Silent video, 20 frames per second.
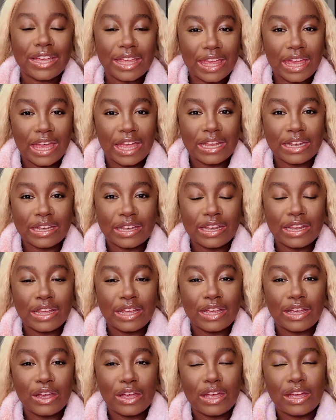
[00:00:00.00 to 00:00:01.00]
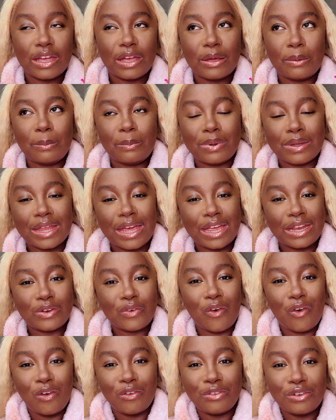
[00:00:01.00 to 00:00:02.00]
again, plan
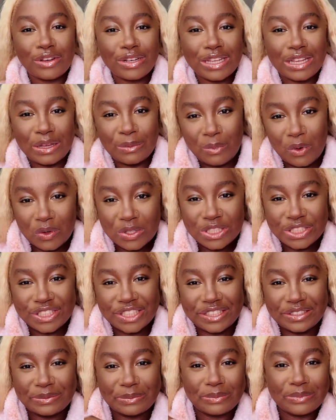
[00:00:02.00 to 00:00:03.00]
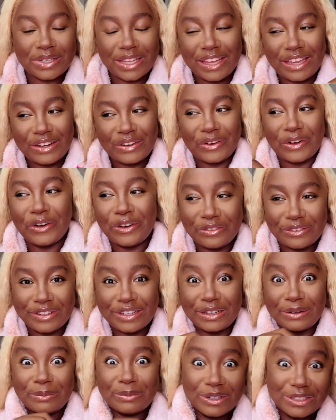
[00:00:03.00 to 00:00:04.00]
over the emotion. Plan over
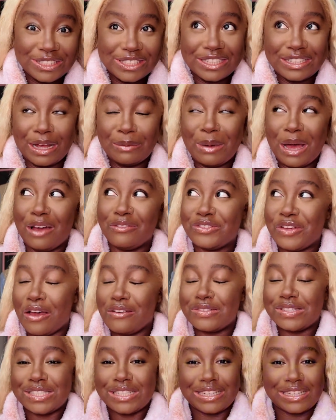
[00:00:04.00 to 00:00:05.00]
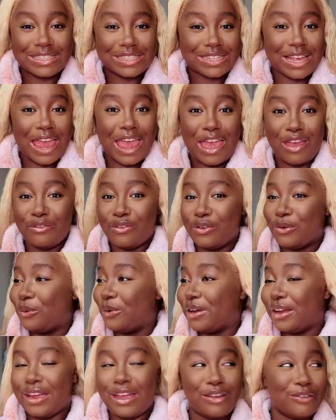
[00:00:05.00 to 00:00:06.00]
the emotion. I'm gonna have stickies
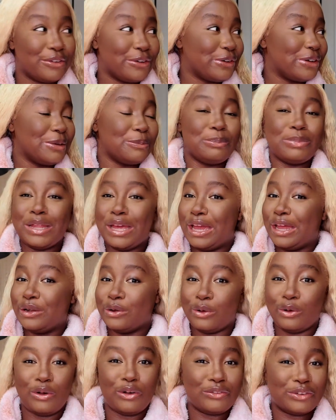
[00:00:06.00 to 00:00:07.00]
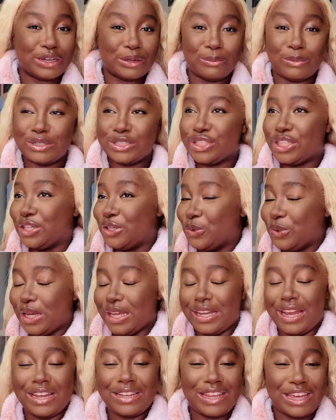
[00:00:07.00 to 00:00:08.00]
everywhere. Plan over the emotion. You
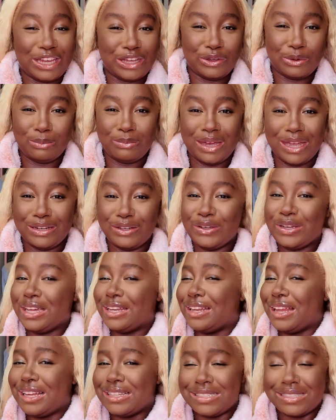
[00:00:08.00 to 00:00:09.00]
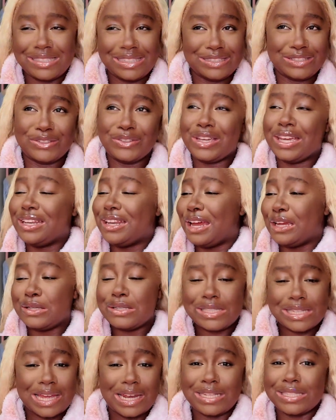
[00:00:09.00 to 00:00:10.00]
cannot lay in your bed. You cannot sit. You cannot
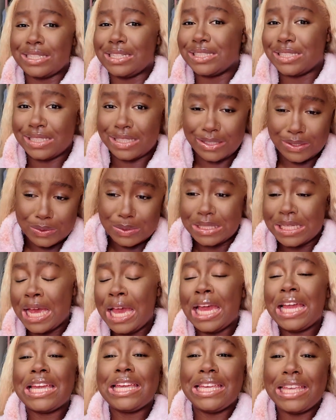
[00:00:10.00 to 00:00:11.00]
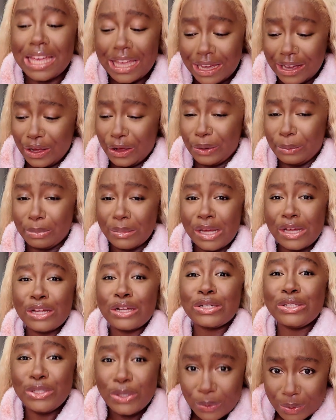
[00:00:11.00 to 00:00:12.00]
use that as an excuse. Get up.
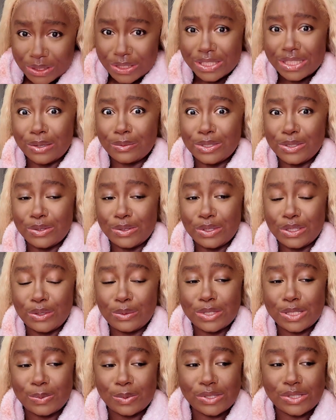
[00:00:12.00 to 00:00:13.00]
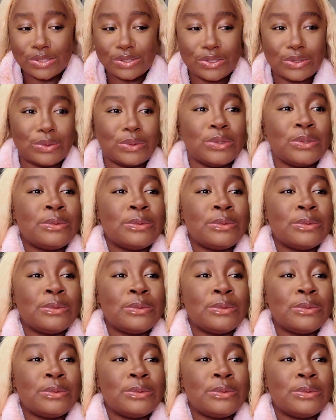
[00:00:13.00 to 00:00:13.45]
Do what you said you were supposed to do.